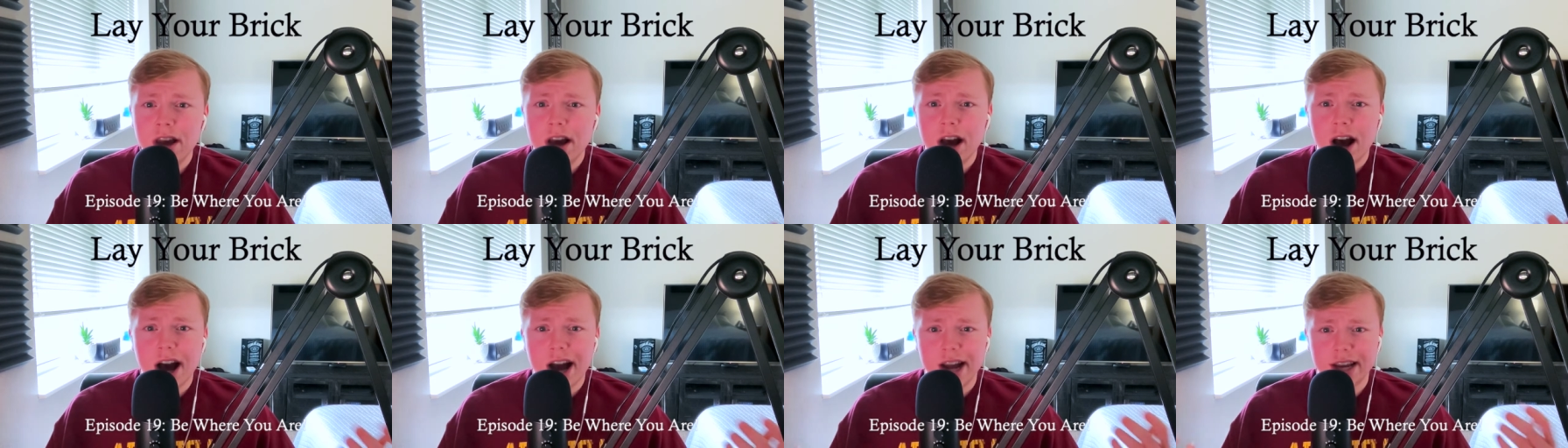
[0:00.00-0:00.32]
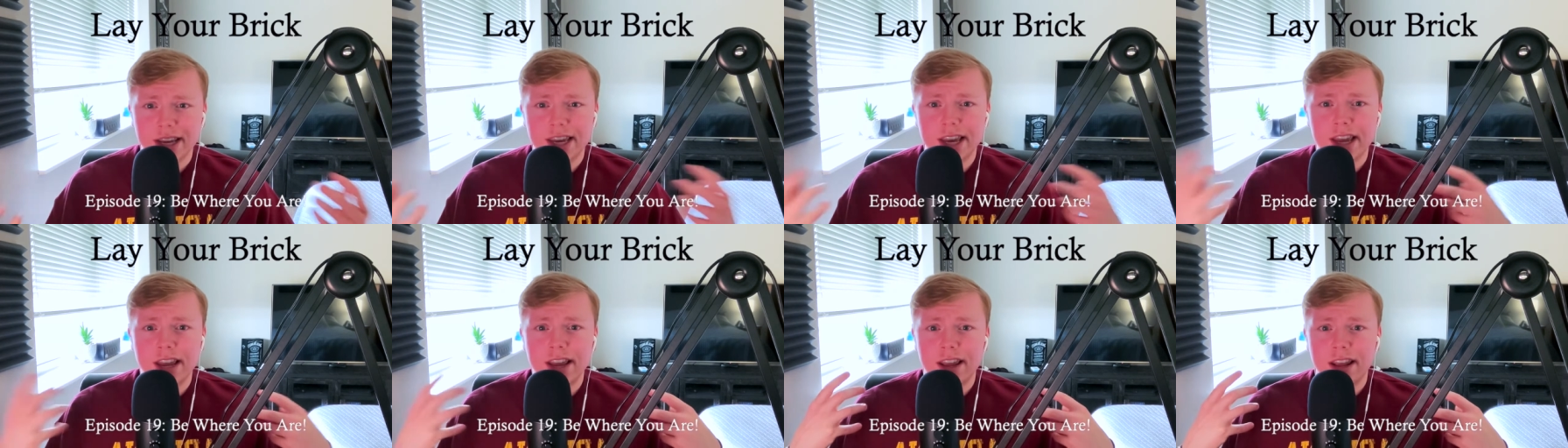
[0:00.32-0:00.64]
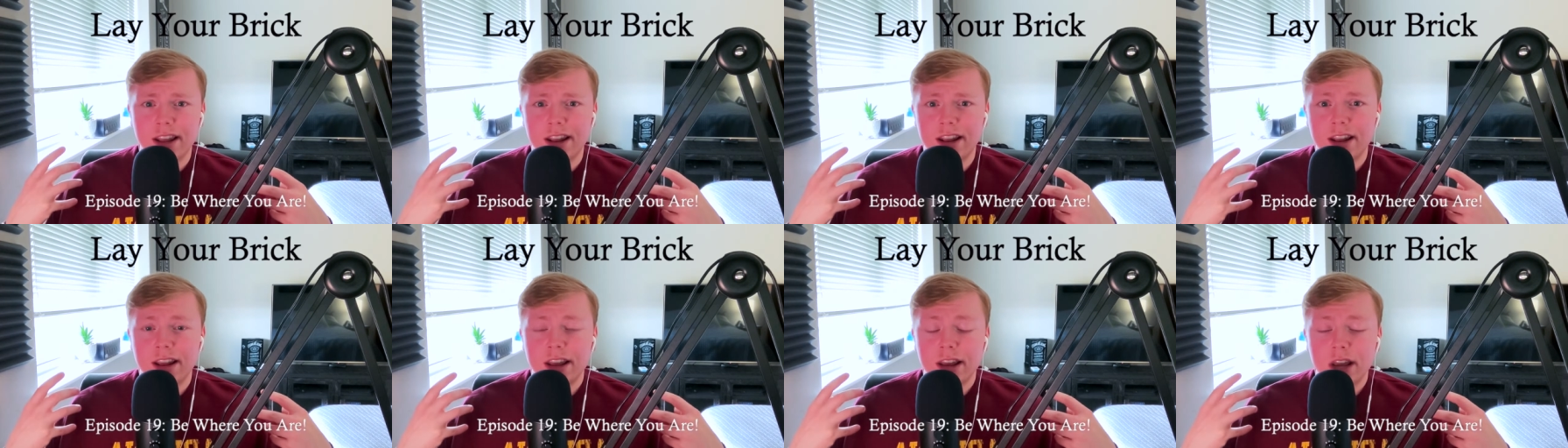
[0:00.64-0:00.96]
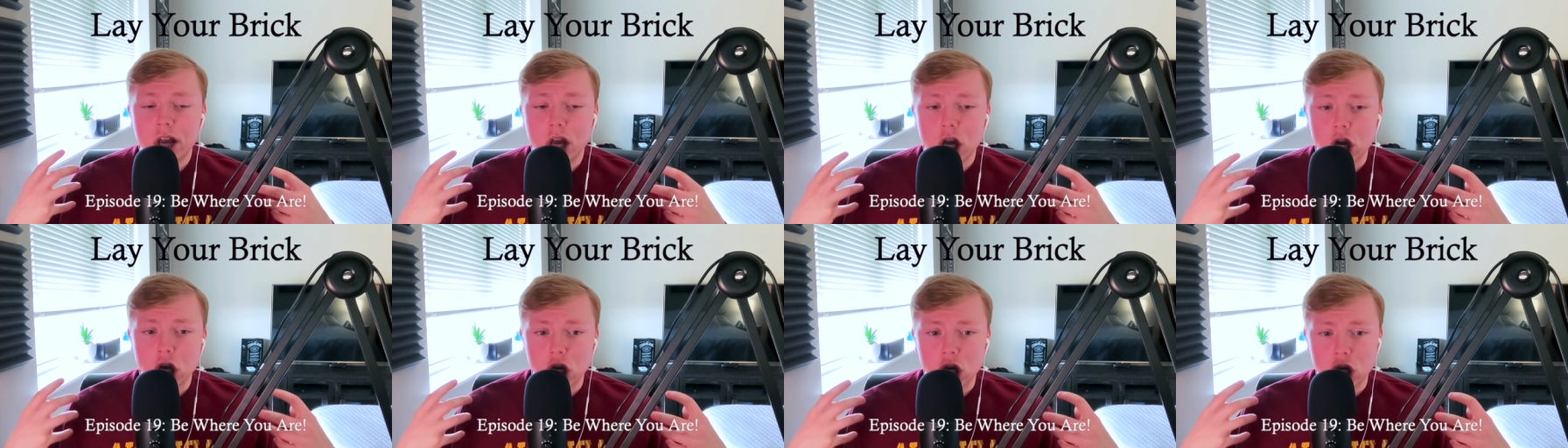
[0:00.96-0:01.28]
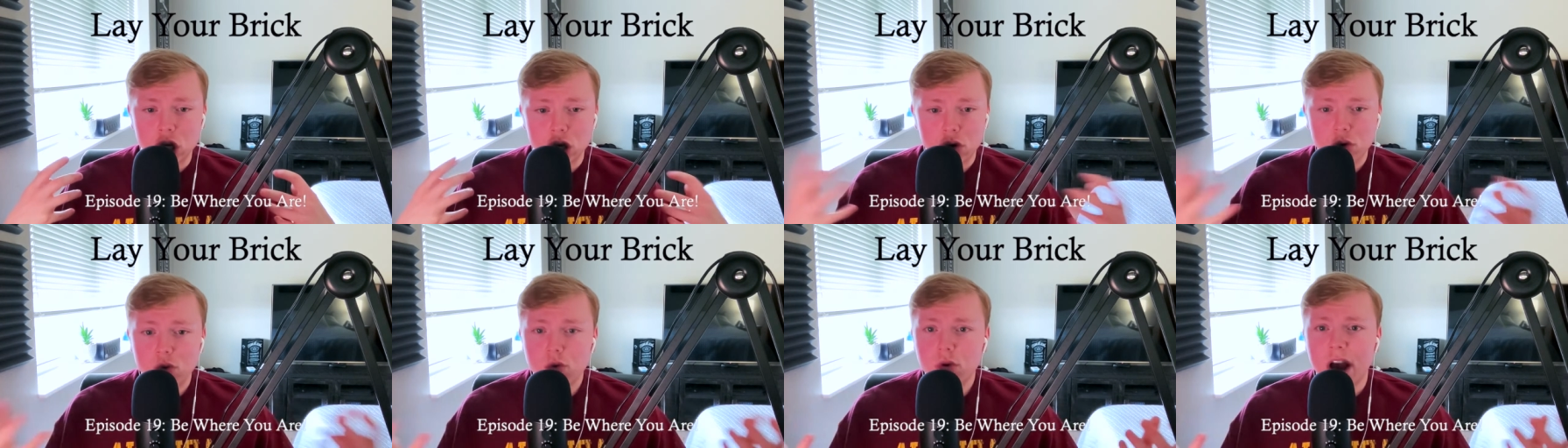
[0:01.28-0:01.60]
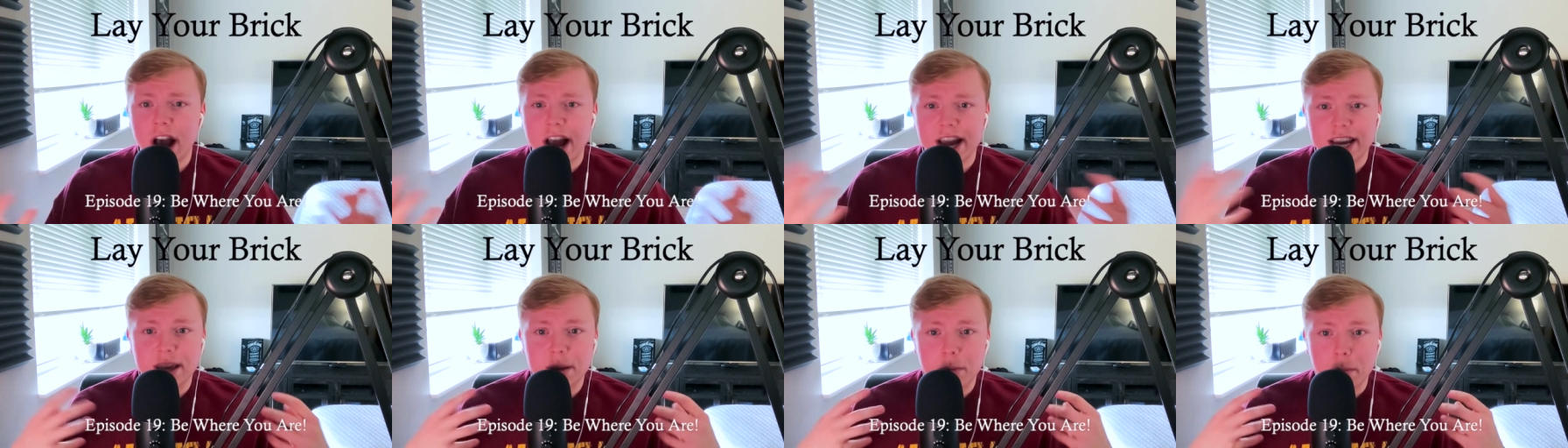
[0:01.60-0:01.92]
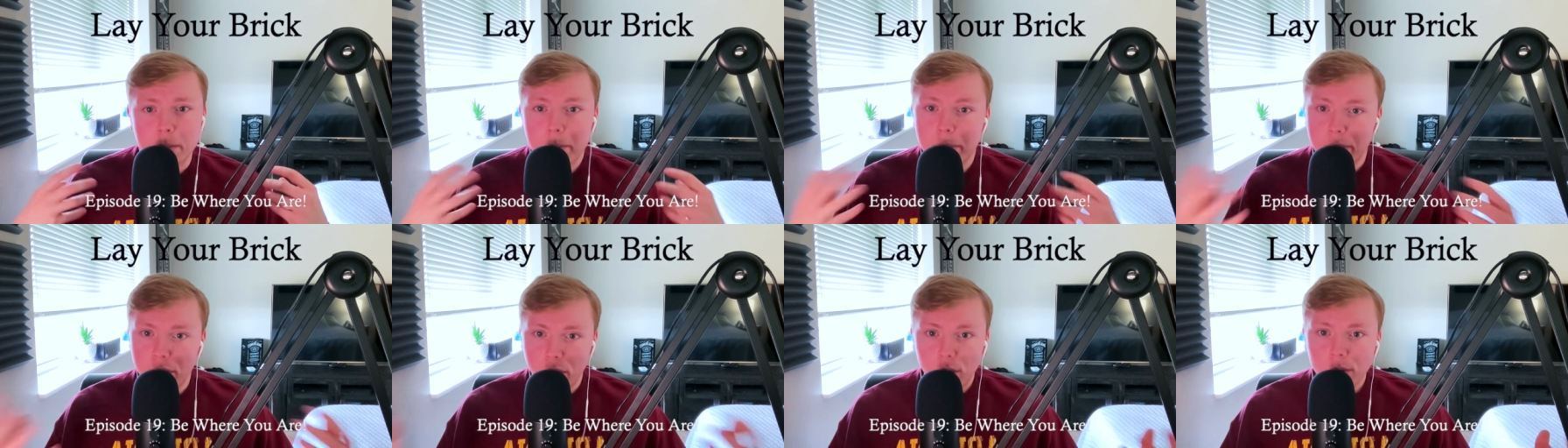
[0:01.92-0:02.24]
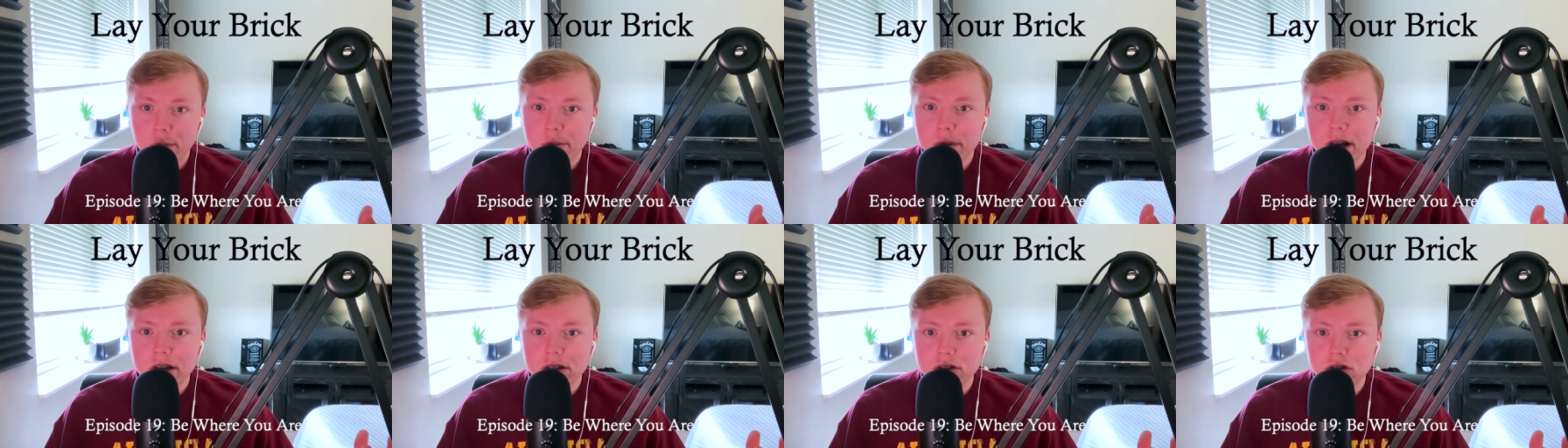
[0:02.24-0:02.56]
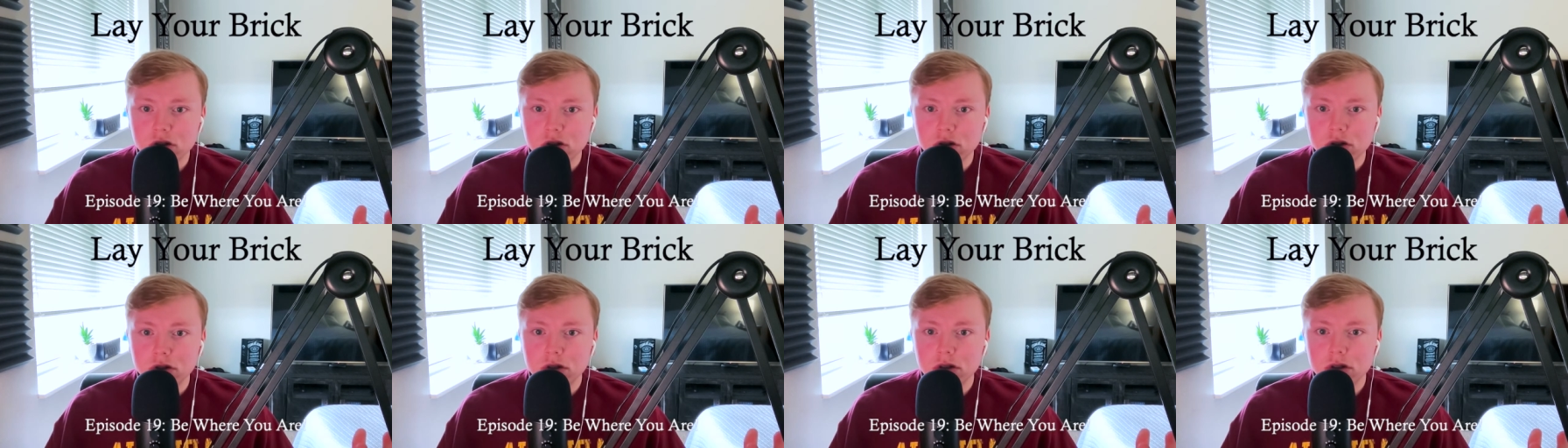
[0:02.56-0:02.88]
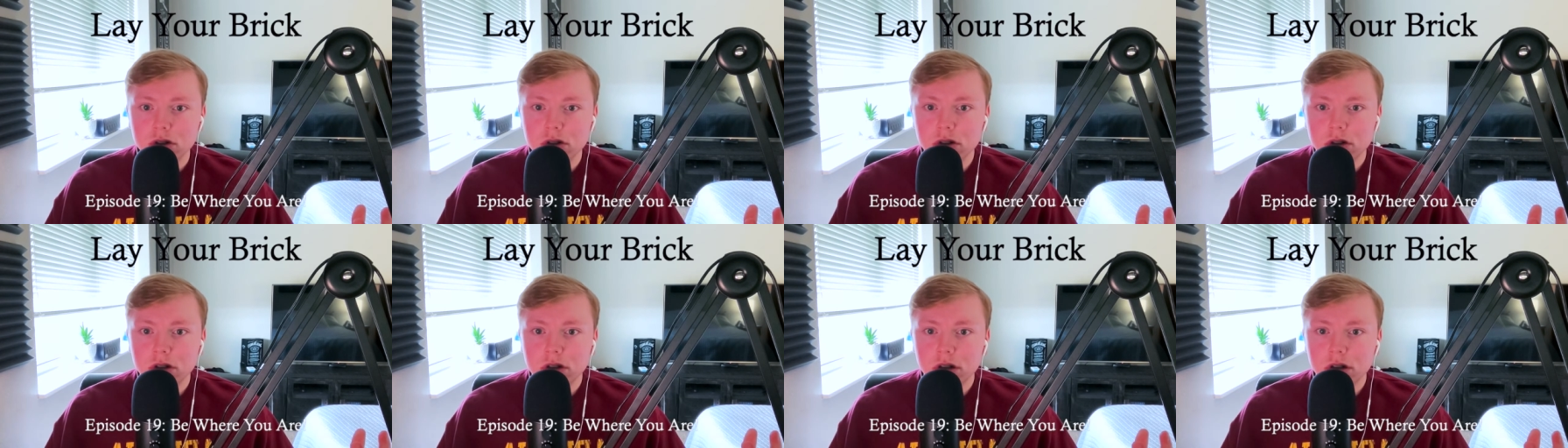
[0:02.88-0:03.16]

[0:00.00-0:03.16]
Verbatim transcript: I can you I can build muscles.